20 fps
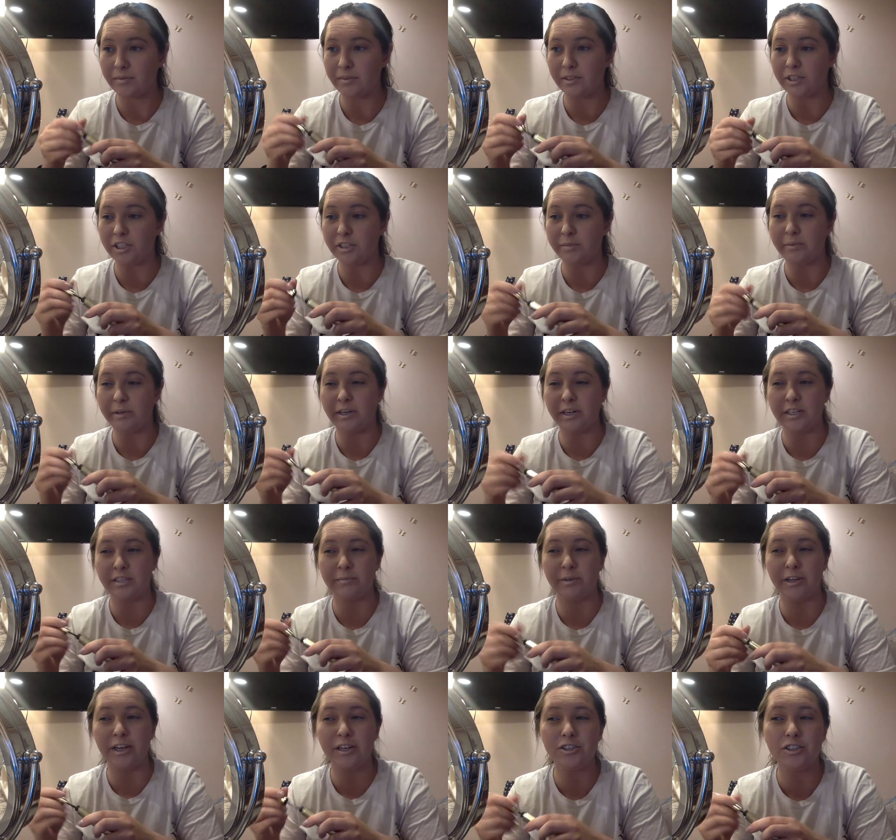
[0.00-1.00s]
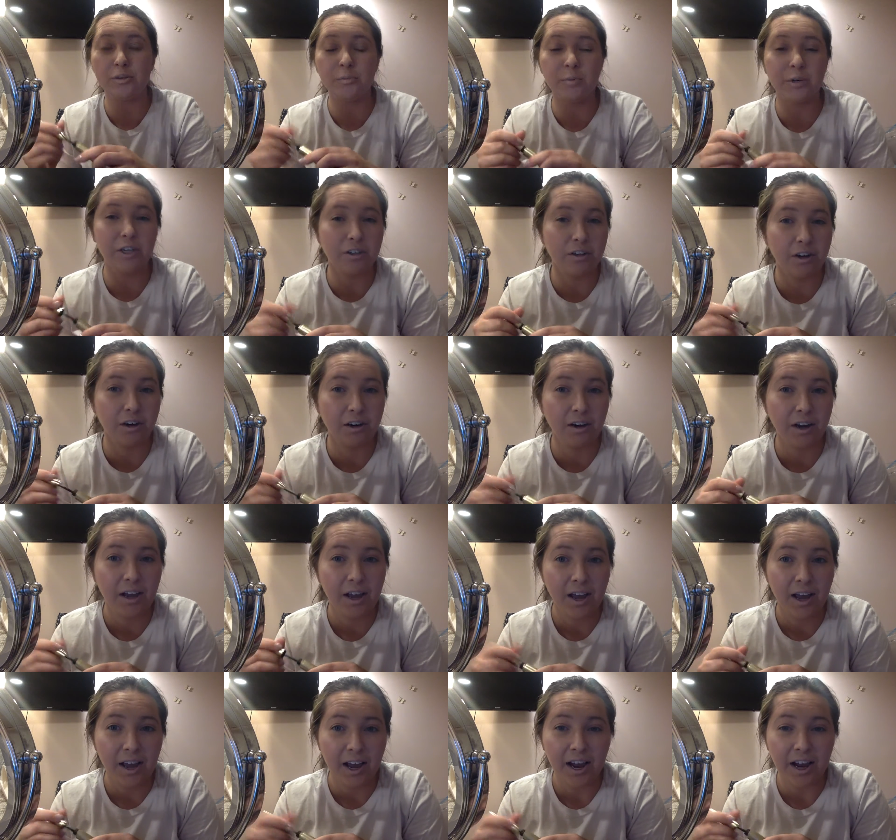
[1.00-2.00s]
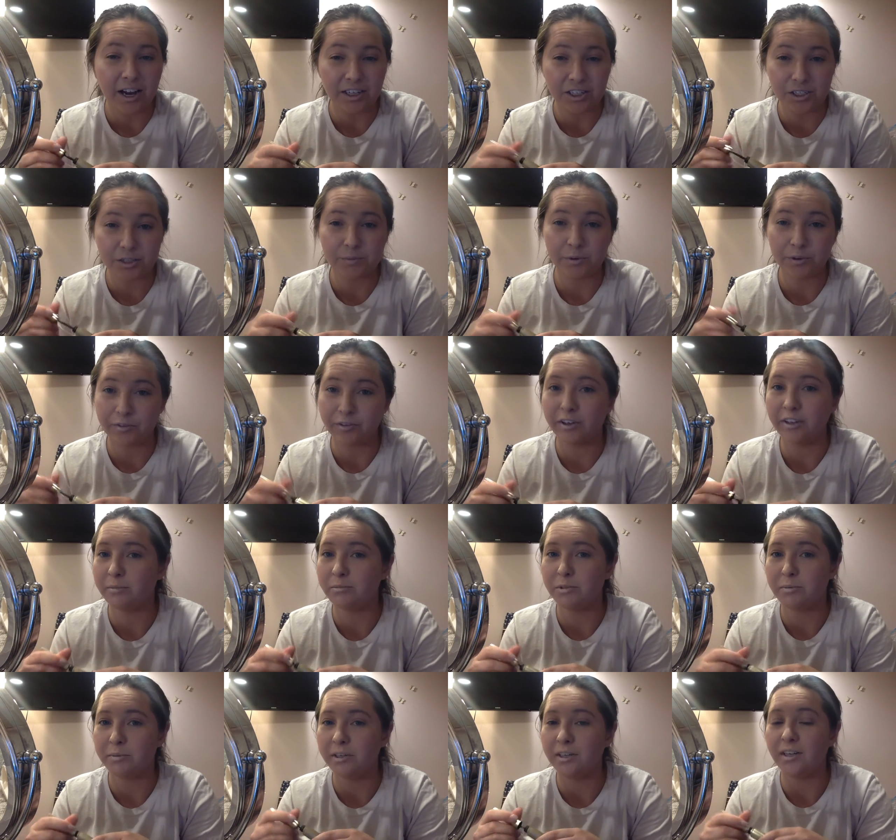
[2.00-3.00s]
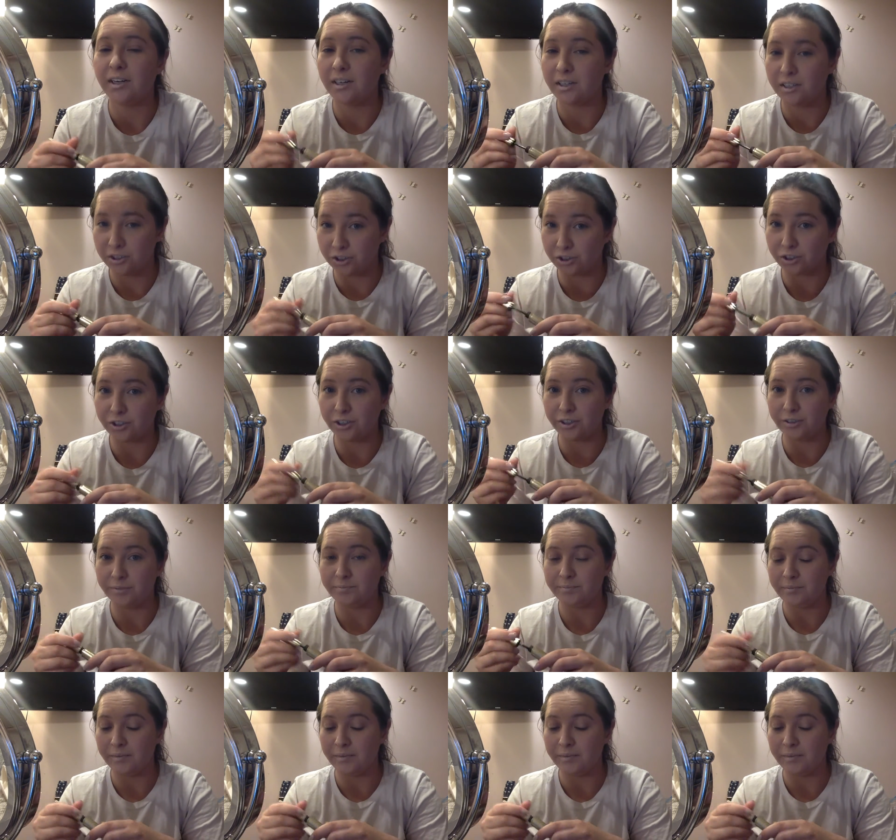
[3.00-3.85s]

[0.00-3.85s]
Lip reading: Just because my lashes are pretty long, I just prefer them to be darker.